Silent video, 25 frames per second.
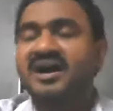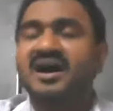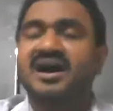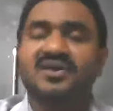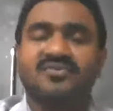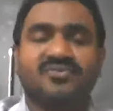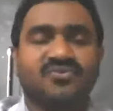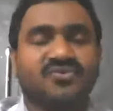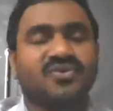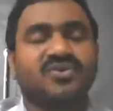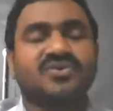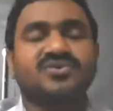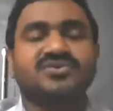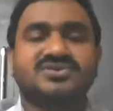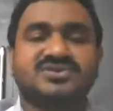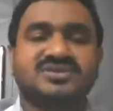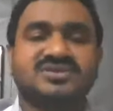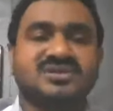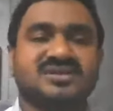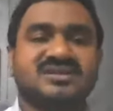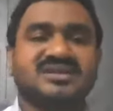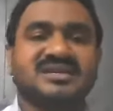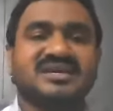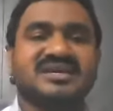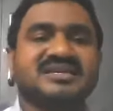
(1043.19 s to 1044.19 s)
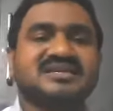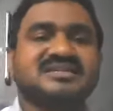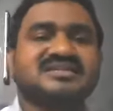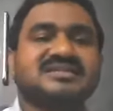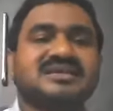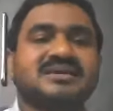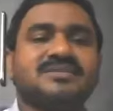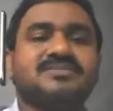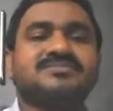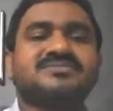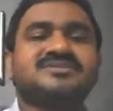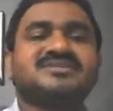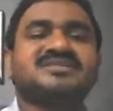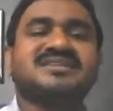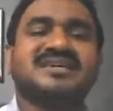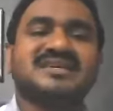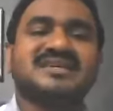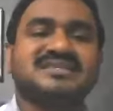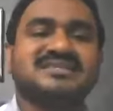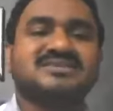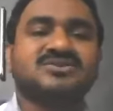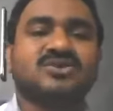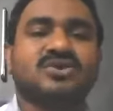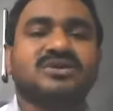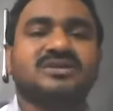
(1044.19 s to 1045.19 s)
Of course, there is some
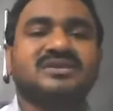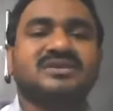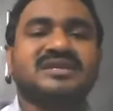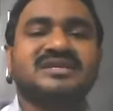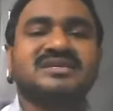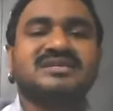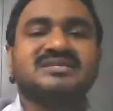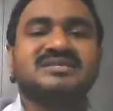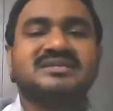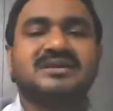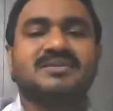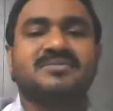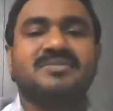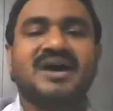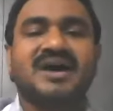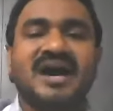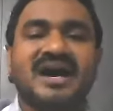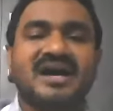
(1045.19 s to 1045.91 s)
sense or there is some